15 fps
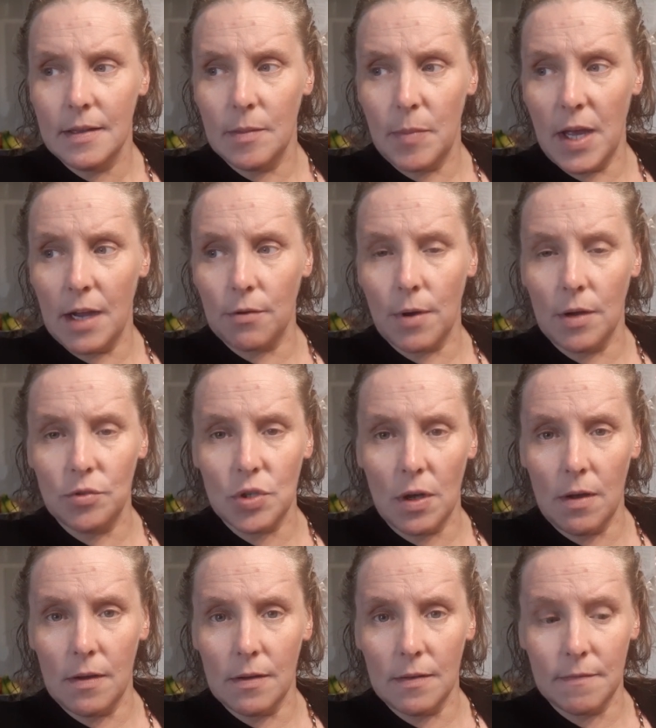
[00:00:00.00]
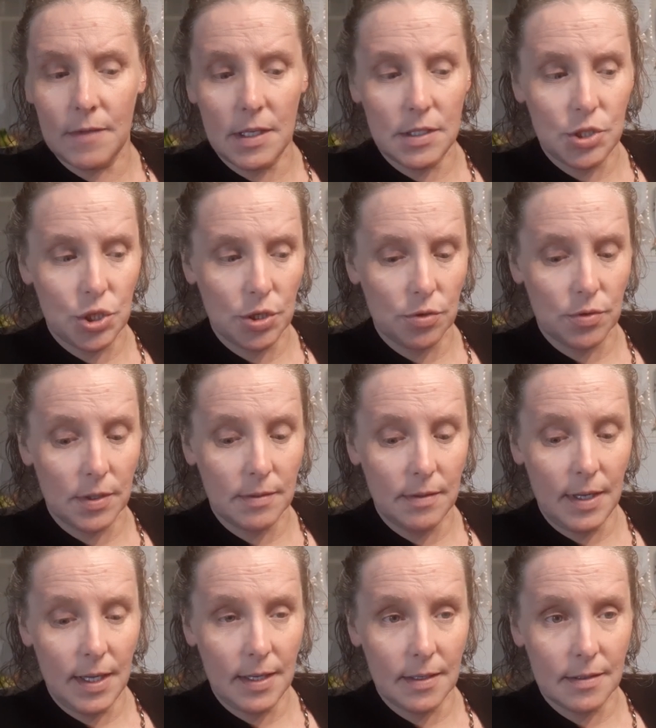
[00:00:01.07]
background to all of these children
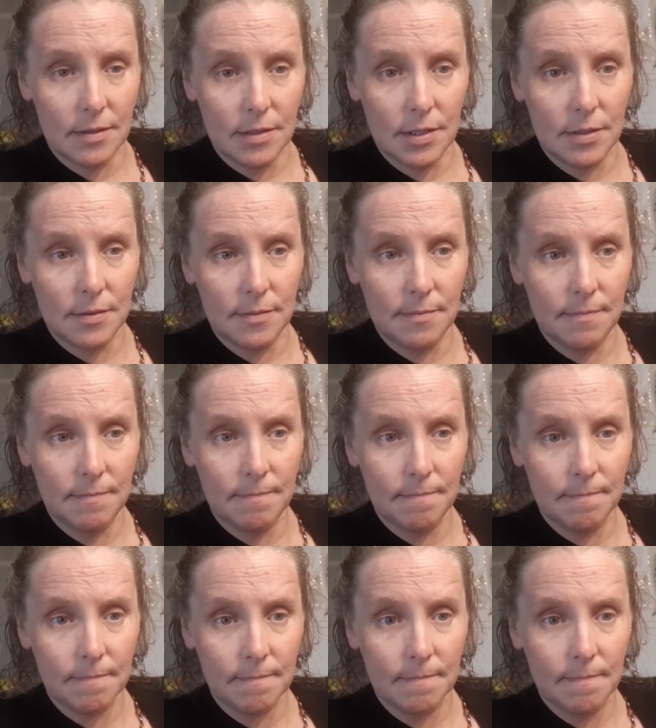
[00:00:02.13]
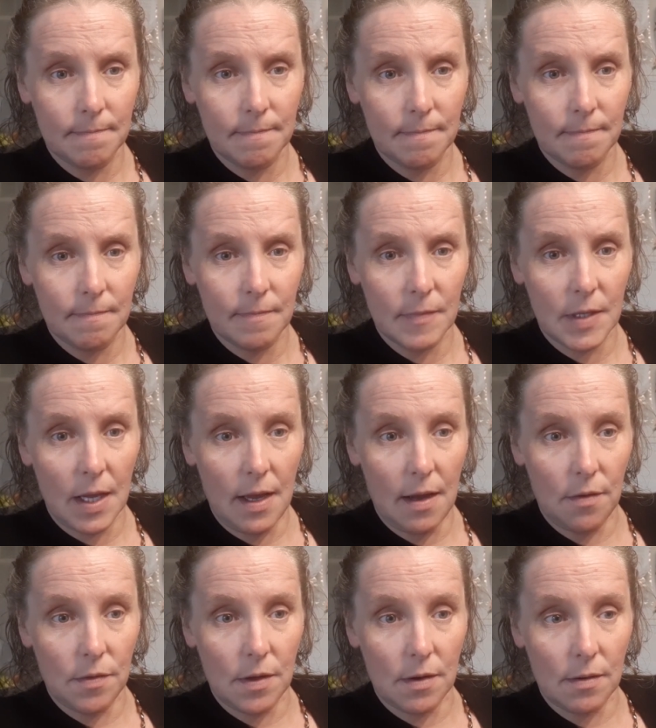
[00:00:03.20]
and
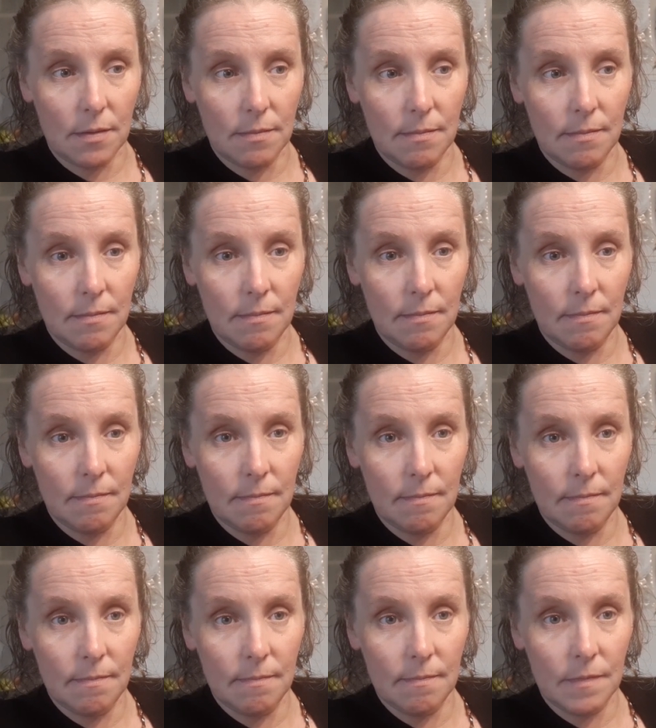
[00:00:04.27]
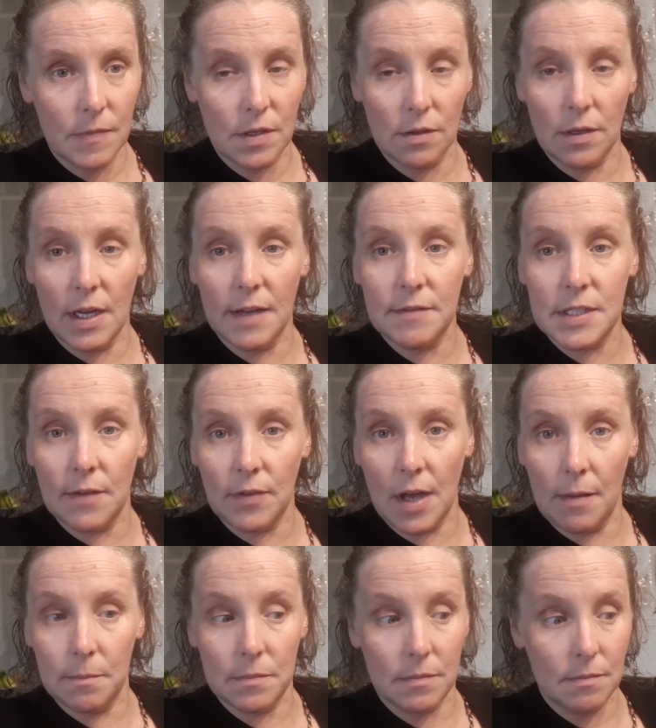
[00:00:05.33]
how their lives have
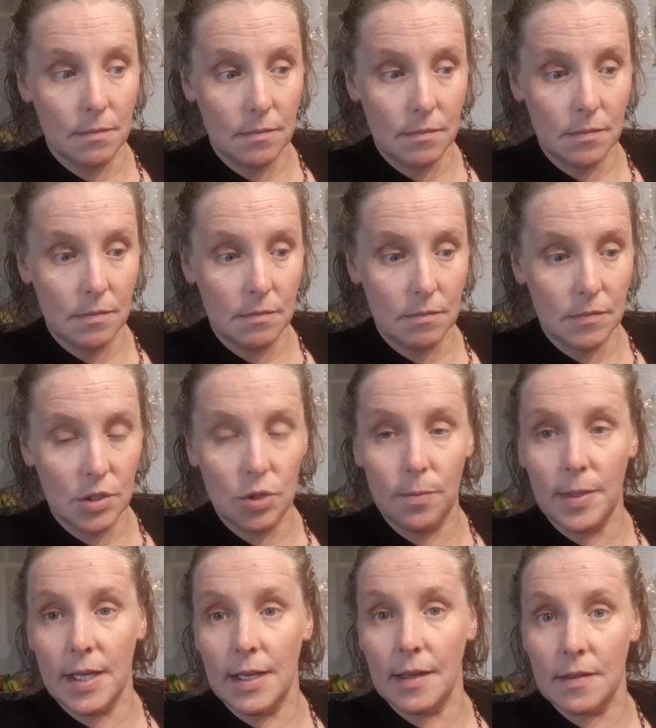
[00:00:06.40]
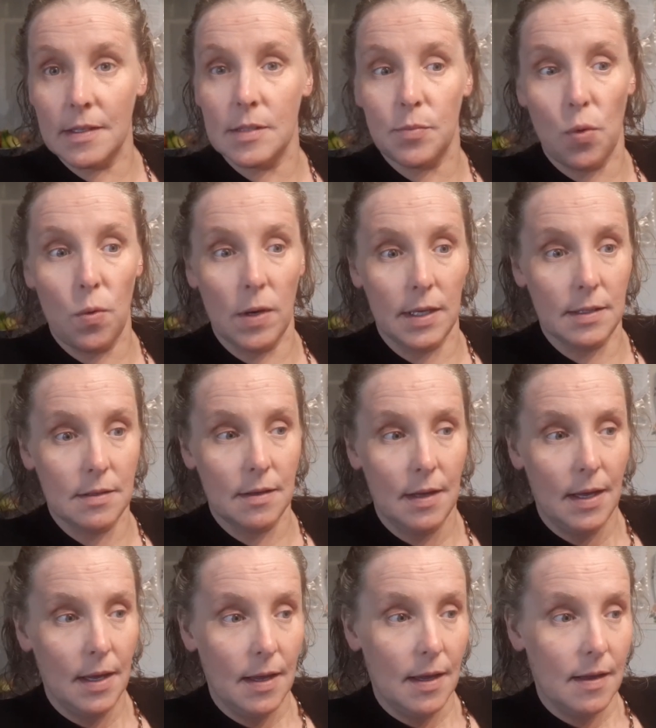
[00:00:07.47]
come to be at this point.
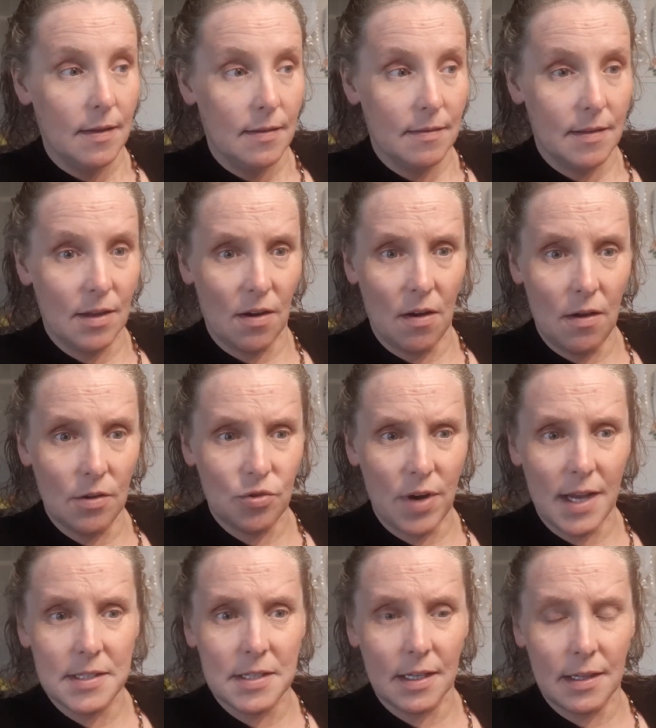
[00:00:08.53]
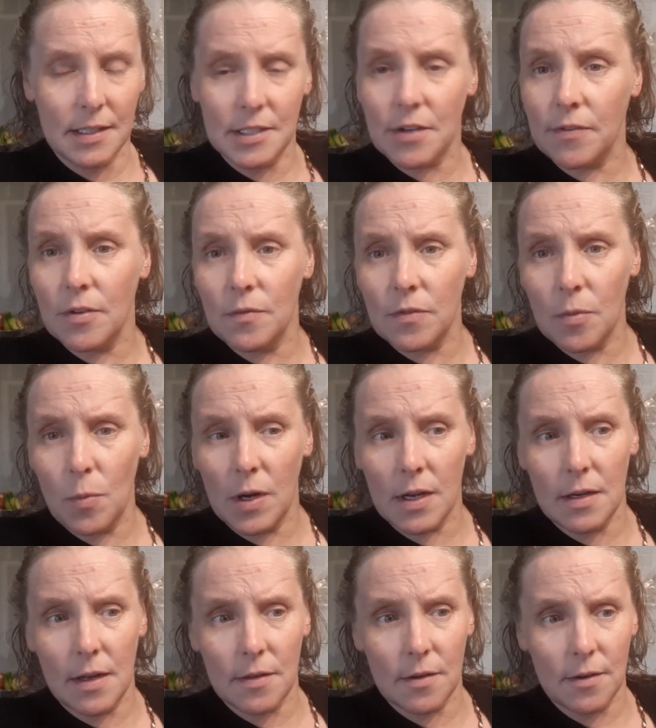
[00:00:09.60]
They're all drastically different from one
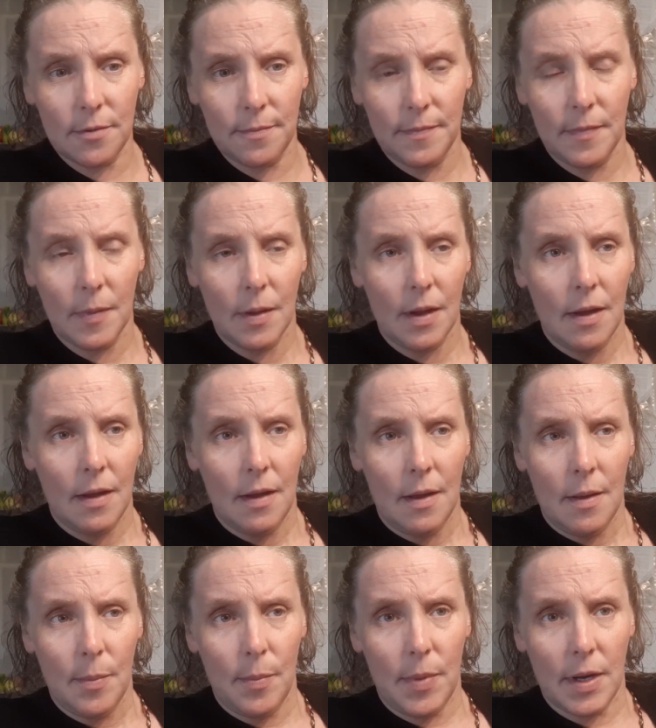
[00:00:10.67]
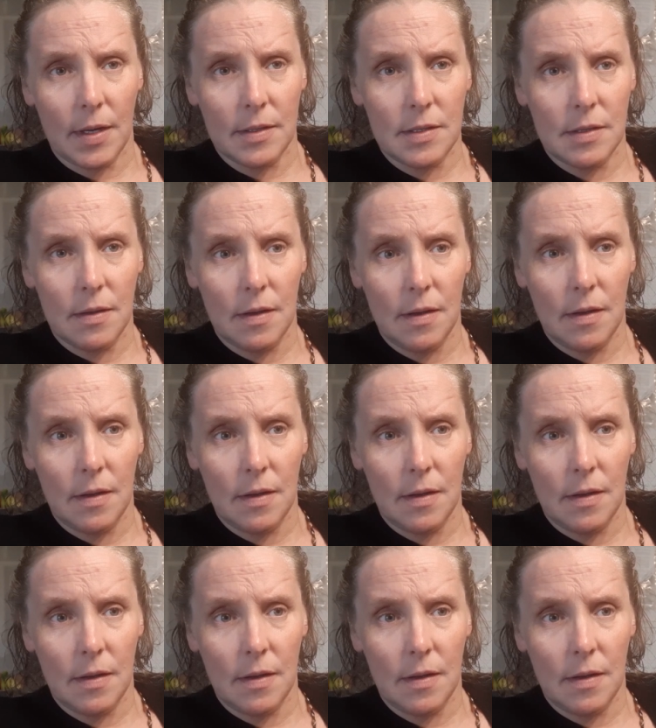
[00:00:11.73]
another, but